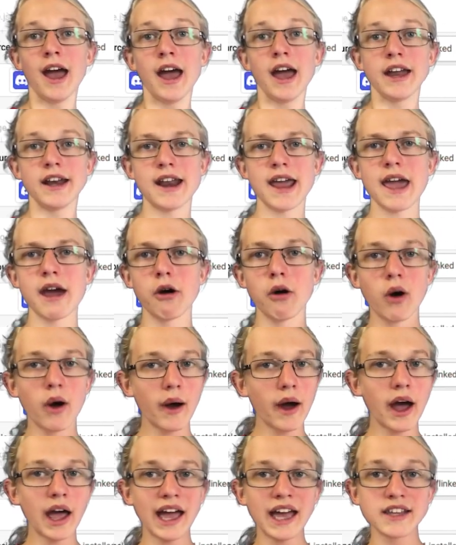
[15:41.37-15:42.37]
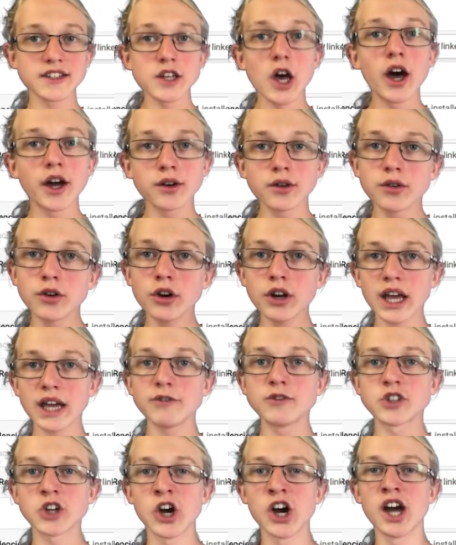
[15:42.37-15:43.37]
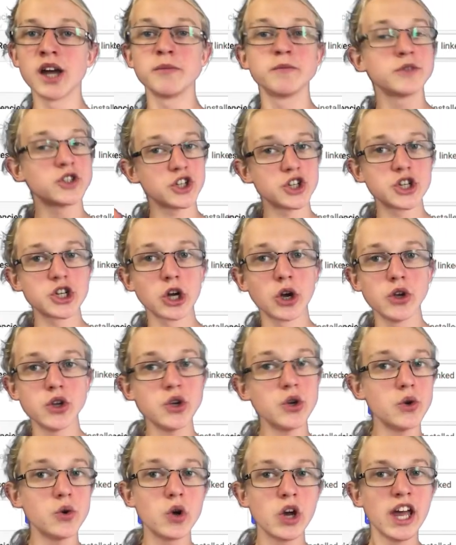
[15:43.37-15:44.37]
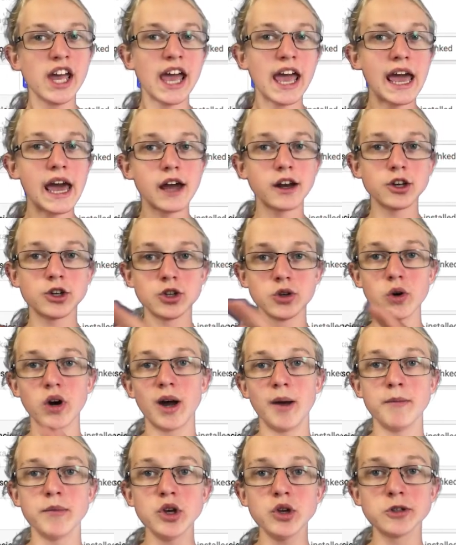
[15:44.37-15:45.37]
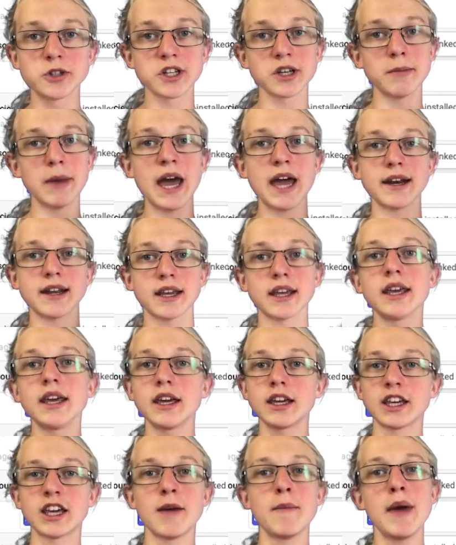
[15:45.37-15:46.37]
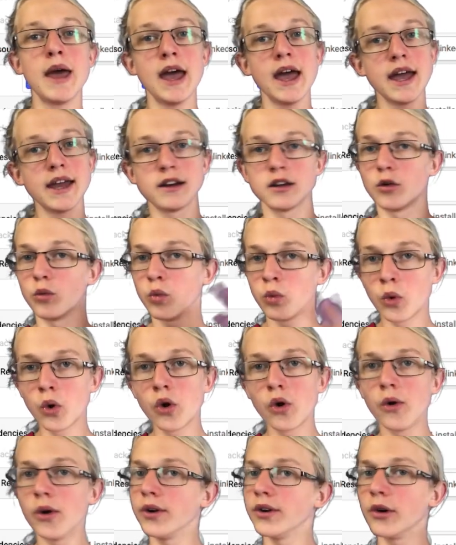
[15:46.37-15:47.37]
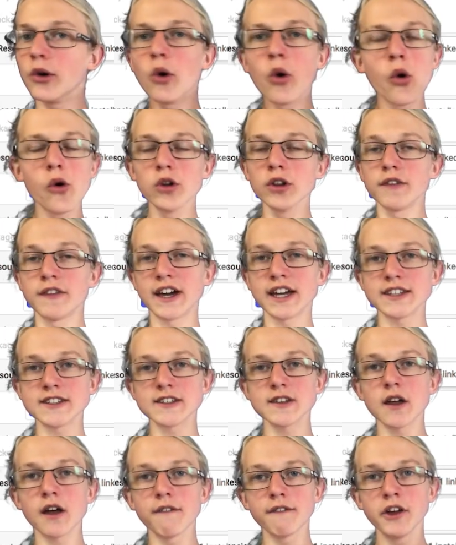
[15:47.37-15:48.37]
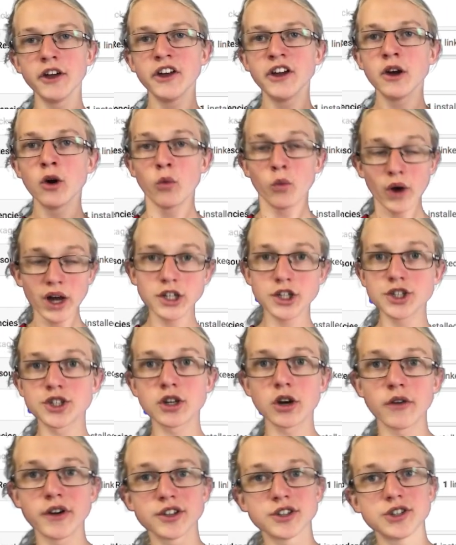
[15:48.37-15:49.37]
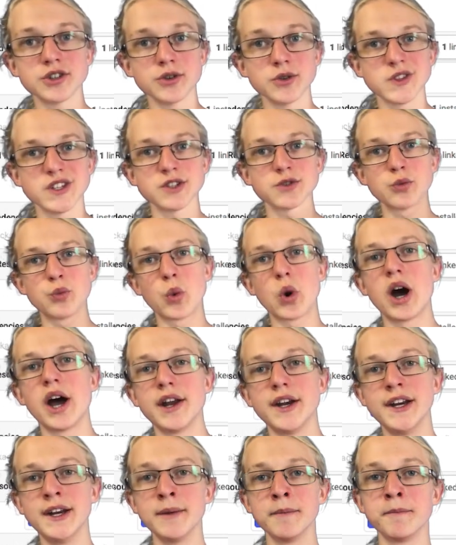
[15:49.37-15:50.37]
Now, as I do not have time to show you how to do a mute command, a kick command, a warn, all of that stuff, we're just going to do this one,